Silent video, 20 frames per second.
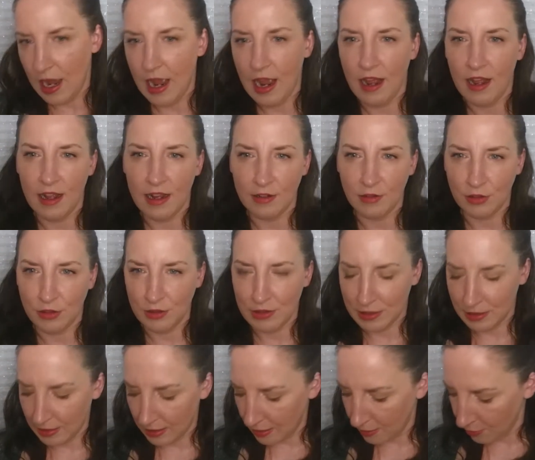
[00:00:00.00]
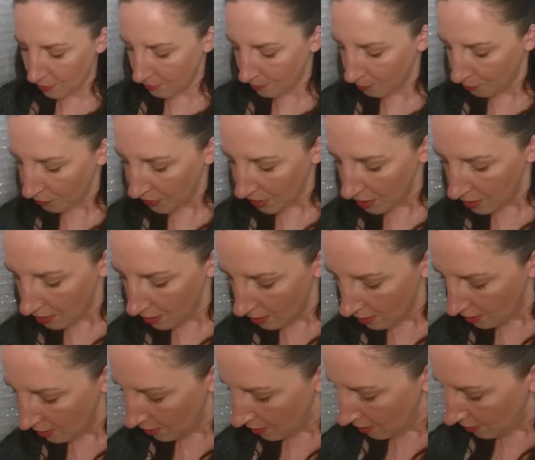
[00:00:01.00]
I'll do that later.
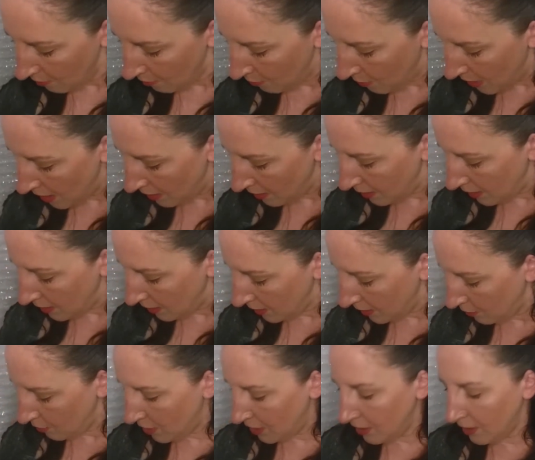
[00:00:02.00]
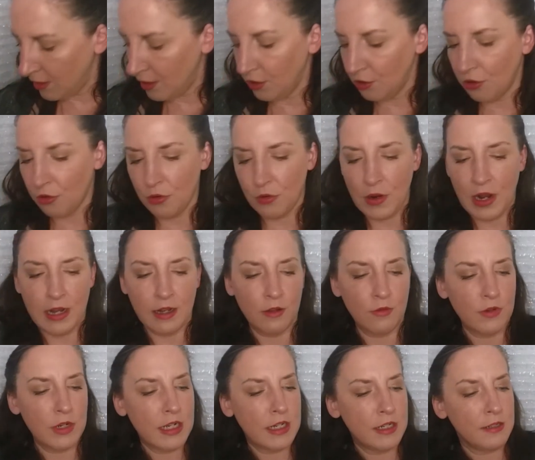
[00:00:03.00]
But this one's the
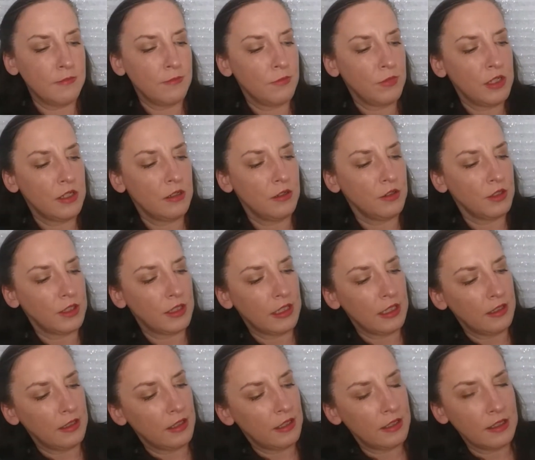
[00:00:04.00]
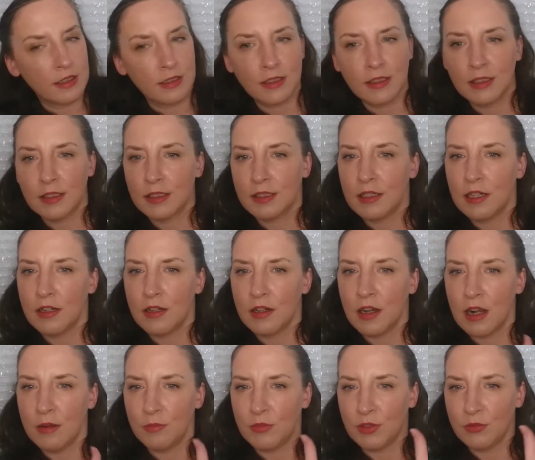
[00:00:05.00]
Cruella one. It looks like this. It
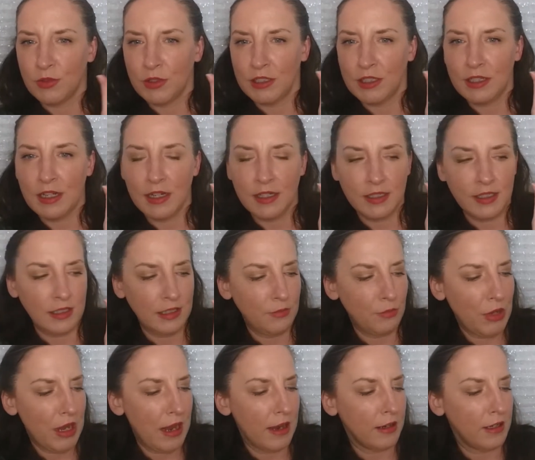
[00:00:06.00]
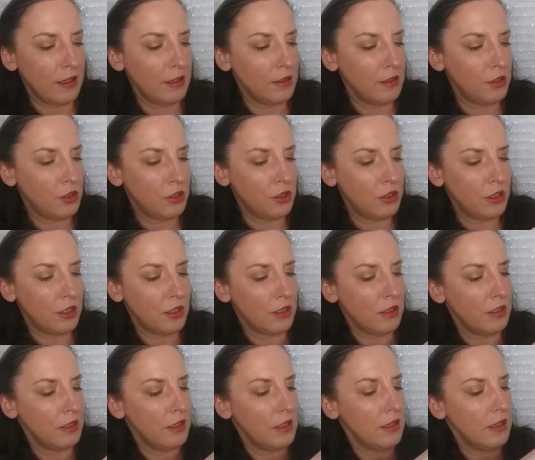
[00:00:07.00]
comes really nicely packaged.
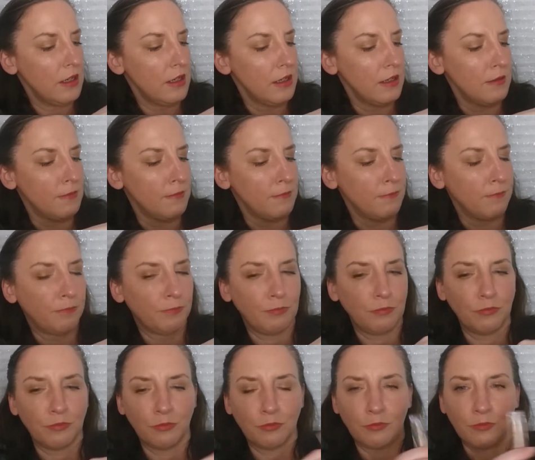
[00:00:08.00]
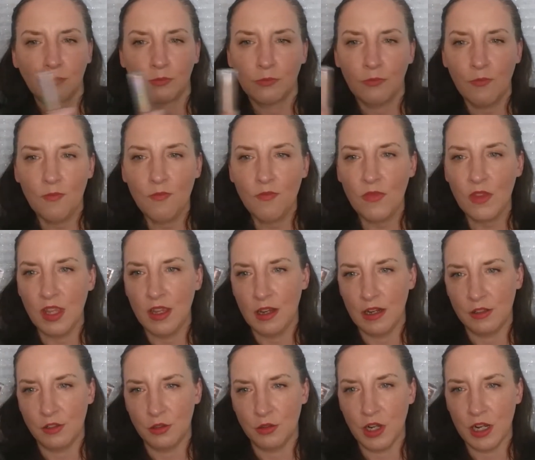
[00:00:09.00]

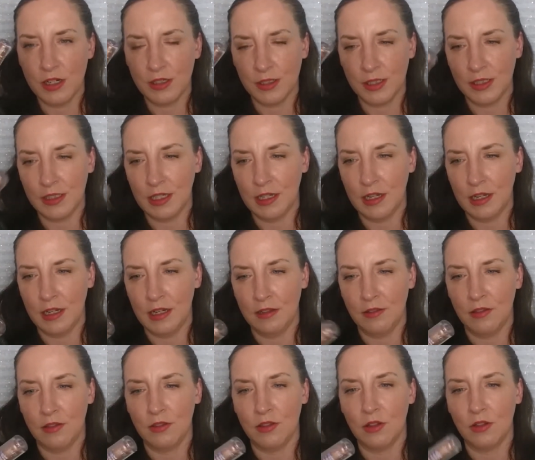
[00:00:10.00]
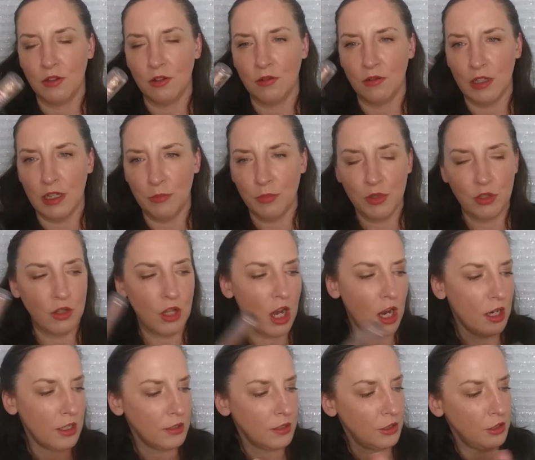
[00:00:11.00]
I do gotta say, the lip
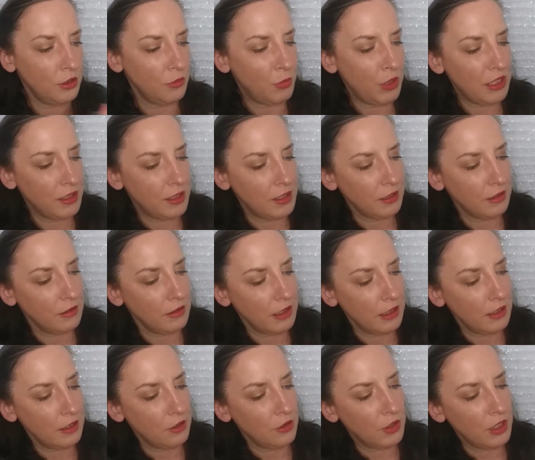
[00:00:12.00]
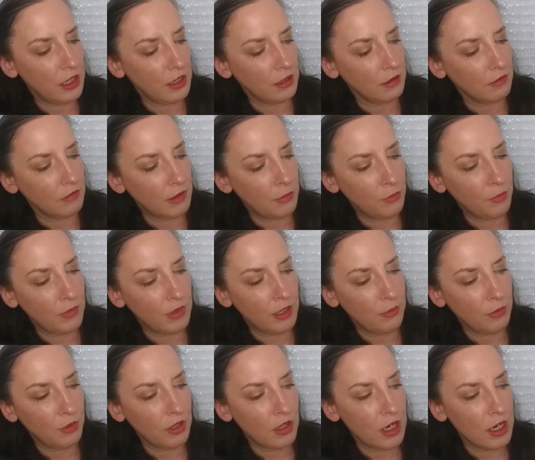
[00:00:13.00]
gloss, you get a
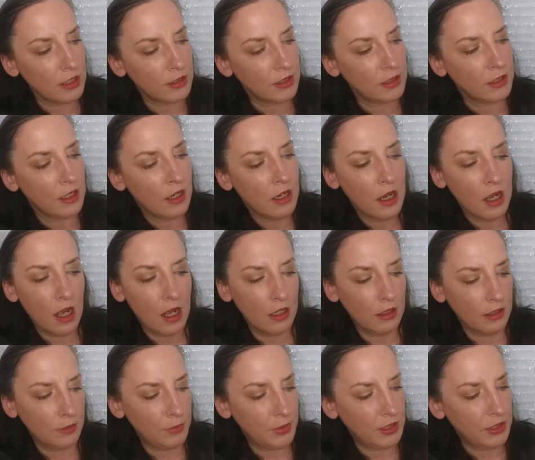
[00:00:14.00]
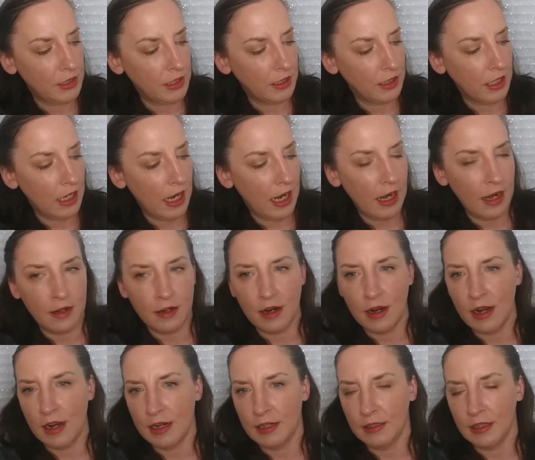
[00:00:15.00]
lip gloss, a lipstick, and a
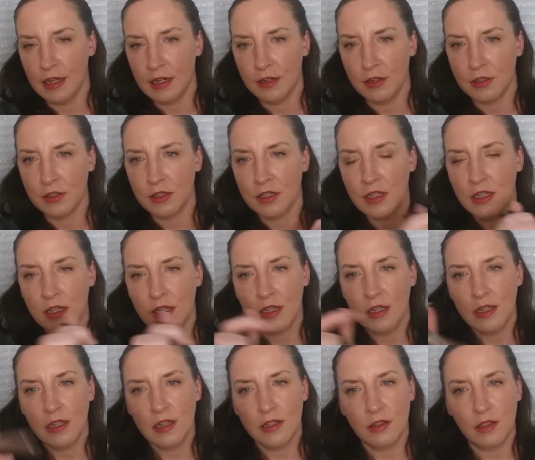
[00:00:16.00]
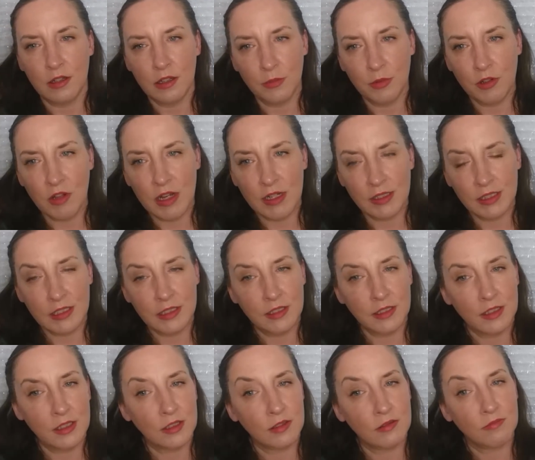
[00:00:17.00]
highlighter. The lip
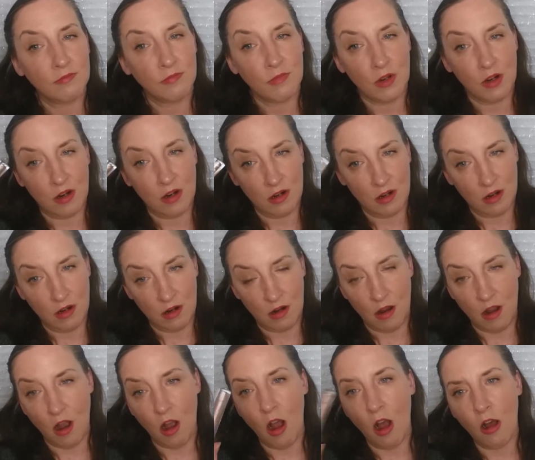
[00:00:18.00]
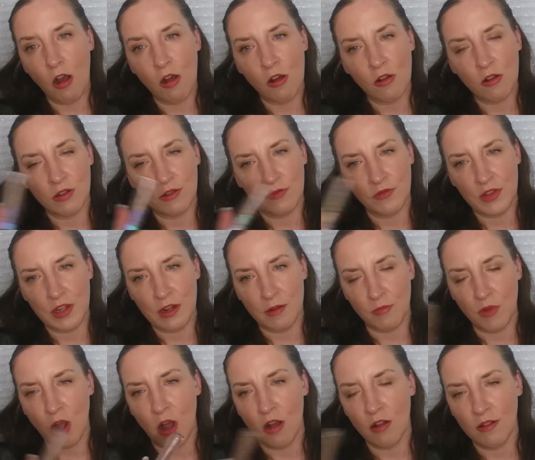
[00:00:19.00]
glosses, all of
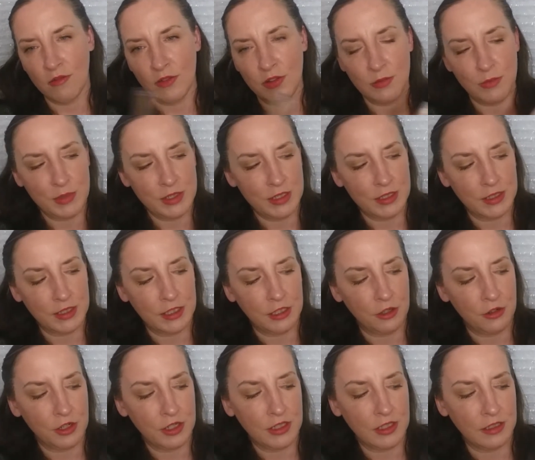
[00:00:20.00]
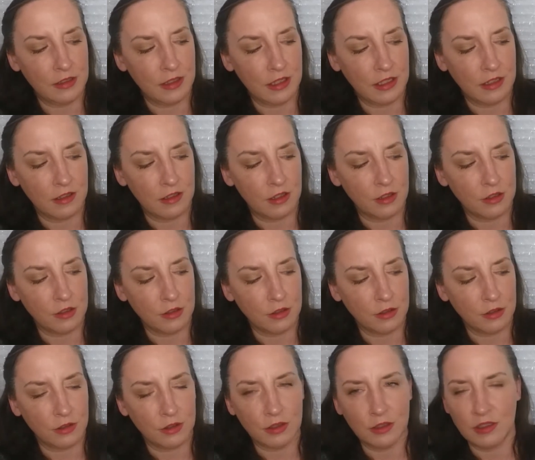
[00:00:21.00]
them in the series, I think
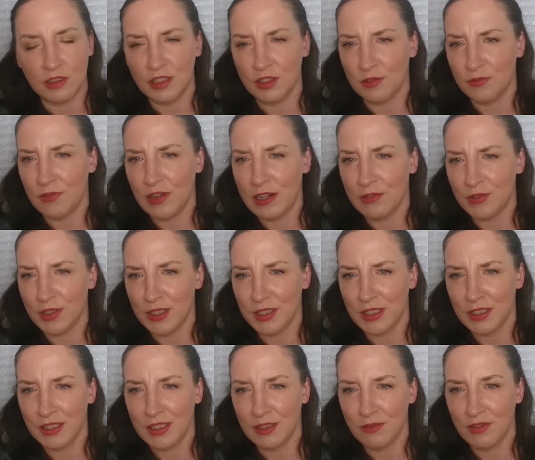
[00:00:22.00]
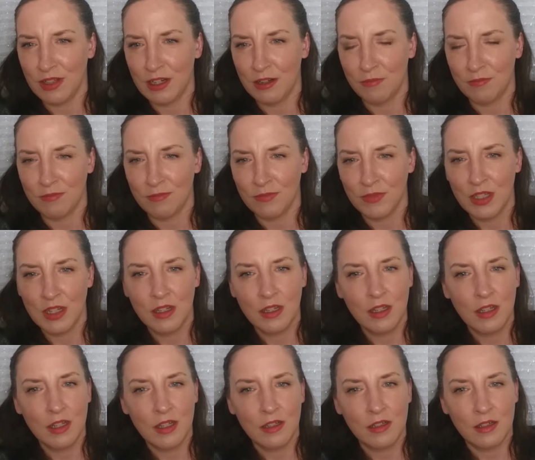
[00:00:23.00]
is there 5 or 6 of them?
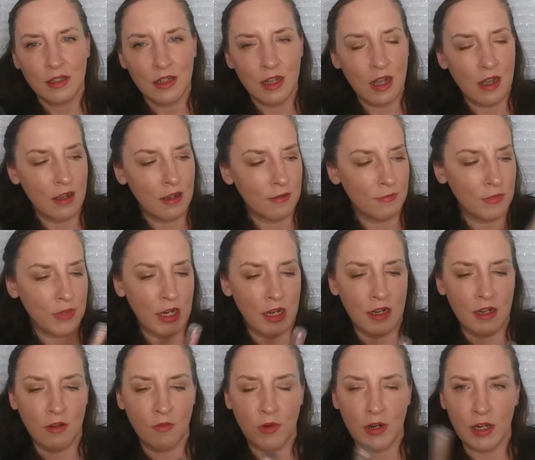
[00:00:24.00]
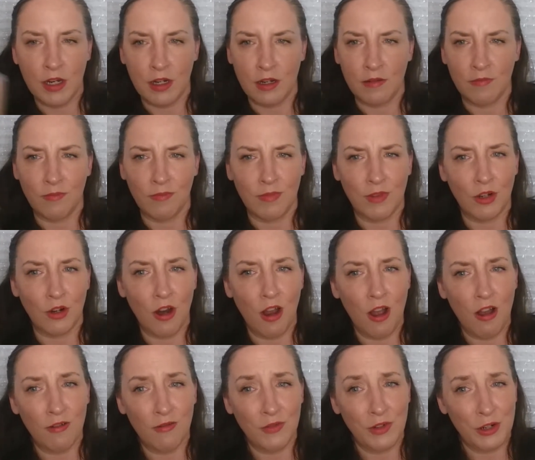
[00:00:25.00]
Anyway, they're
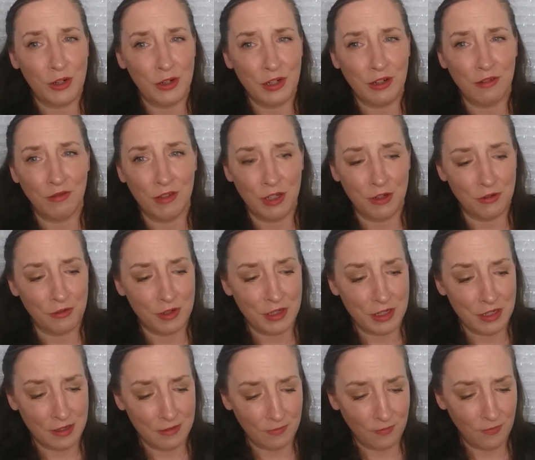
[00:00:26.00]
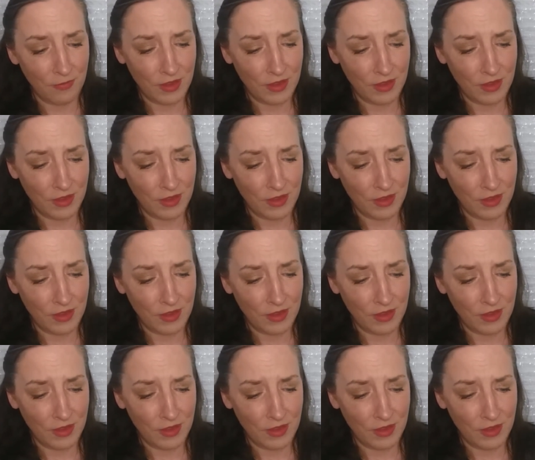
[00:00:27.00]
all very glittery.